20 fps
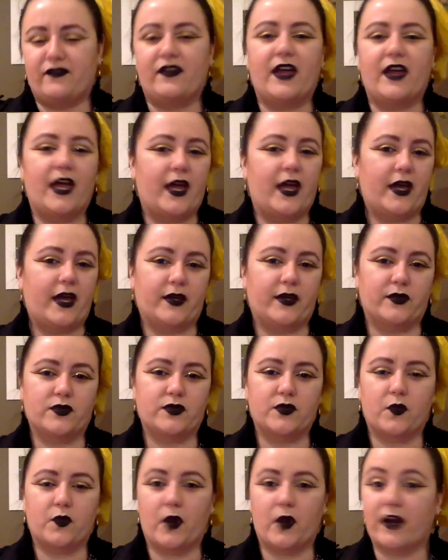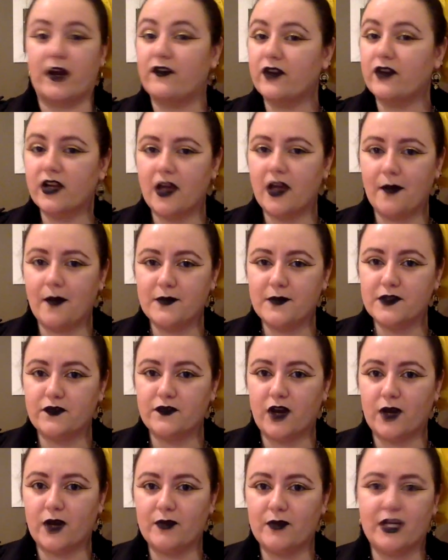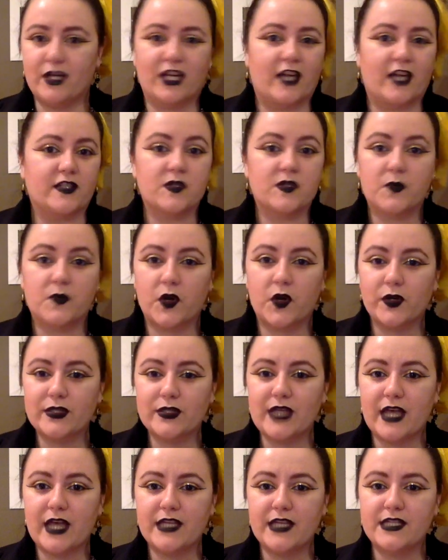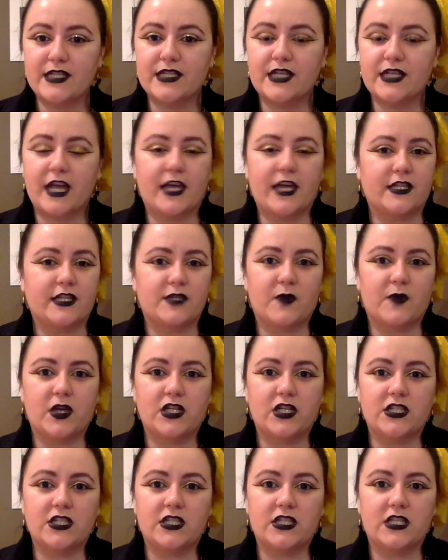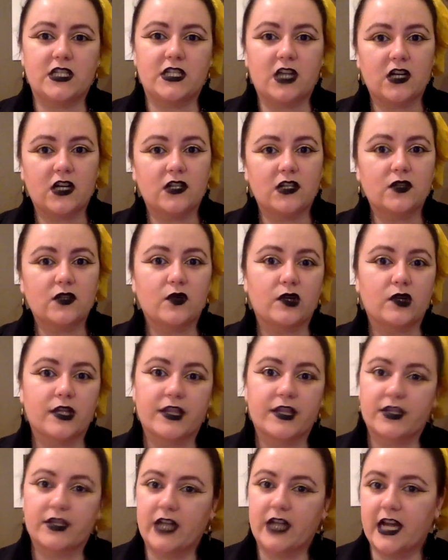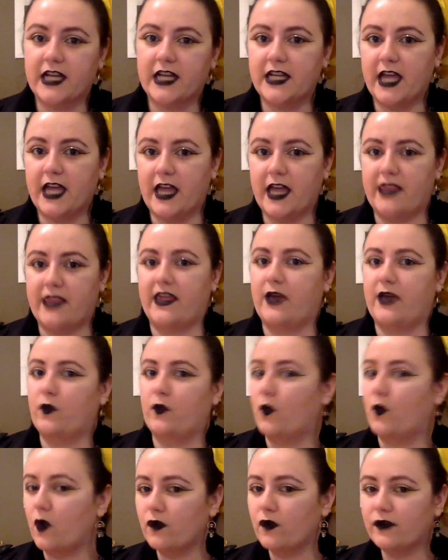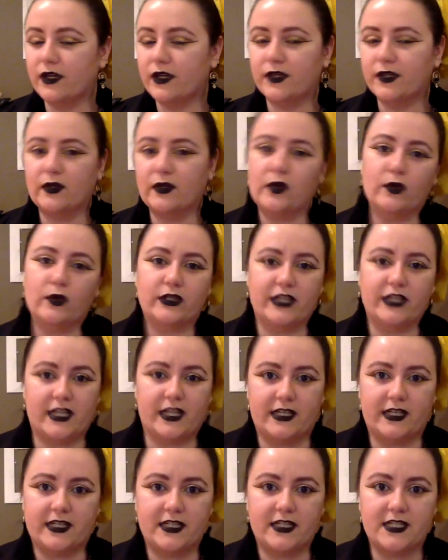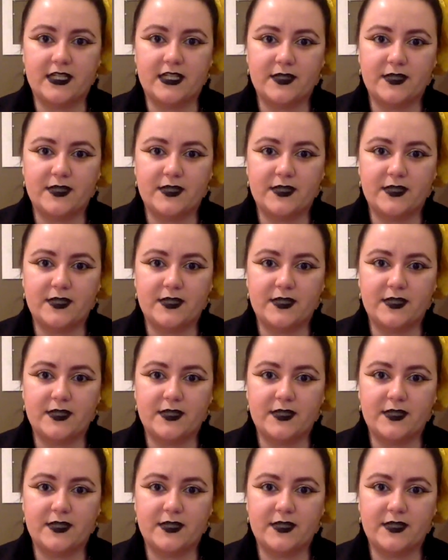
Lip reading: and wherever it comes from, it gets processed and spun into yarn or thread and then woven or knitted.